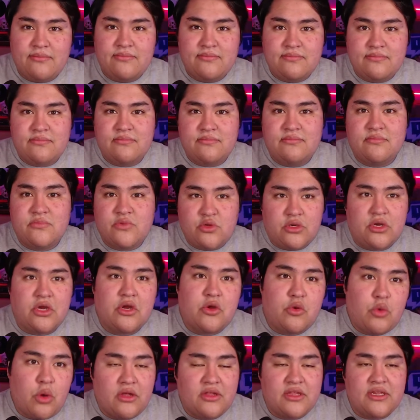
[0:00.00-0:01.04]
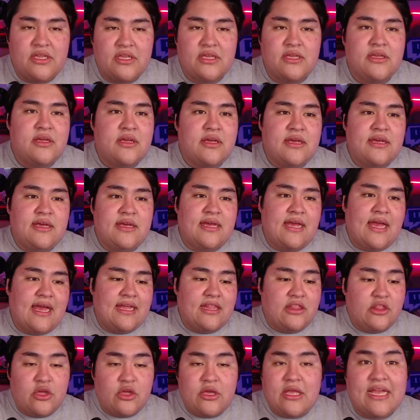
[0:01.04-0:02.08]
good quality, and
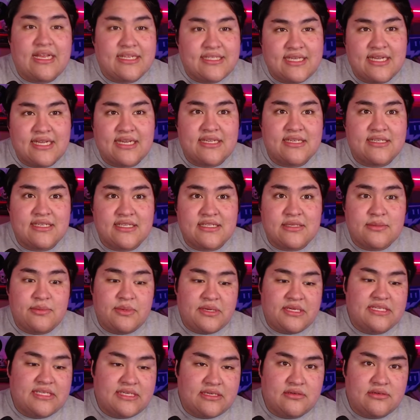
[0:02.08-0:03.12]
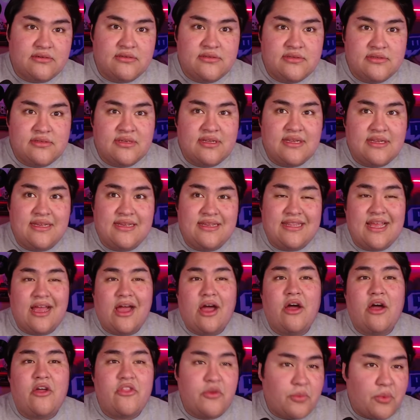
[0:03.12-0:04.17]
looking at settings is a big deal. The
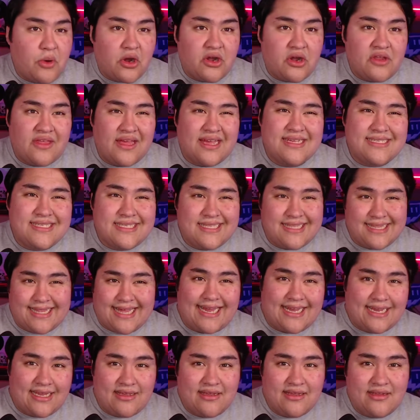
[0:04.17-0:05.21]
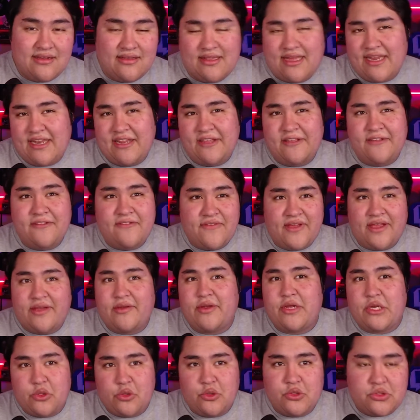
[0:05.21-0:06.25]
other part of that is the lighting. Lighting is very
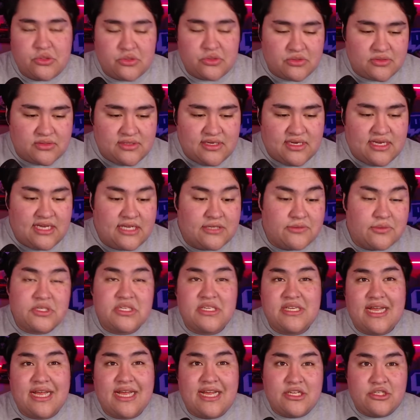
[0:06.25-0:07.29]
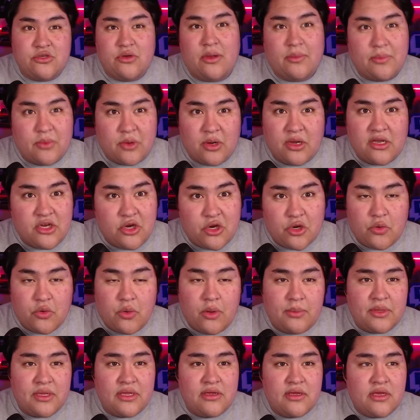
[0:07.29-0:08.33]
crucial, especially as you upgrade your
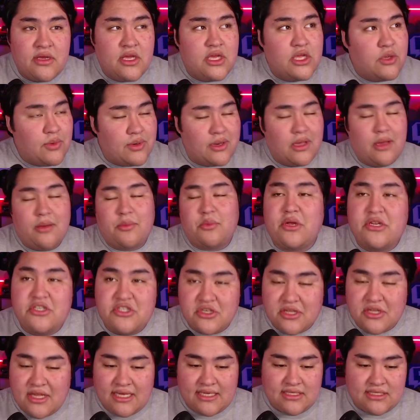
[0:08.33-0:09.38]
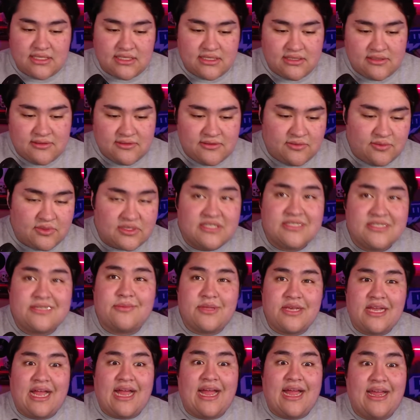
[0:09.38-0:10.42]
equipment. You want to upgrade your lights, which is something
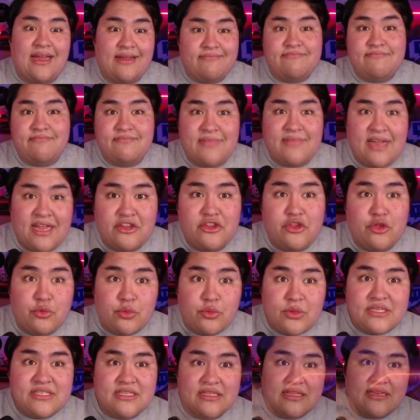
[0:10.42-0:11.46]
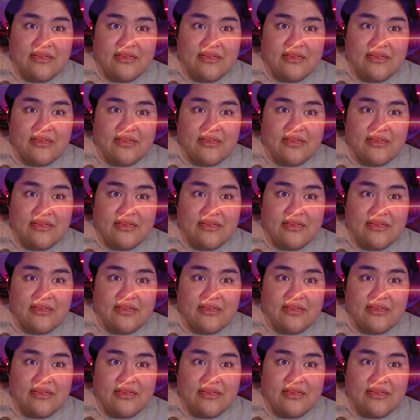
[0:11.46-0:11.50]
I had to do recently.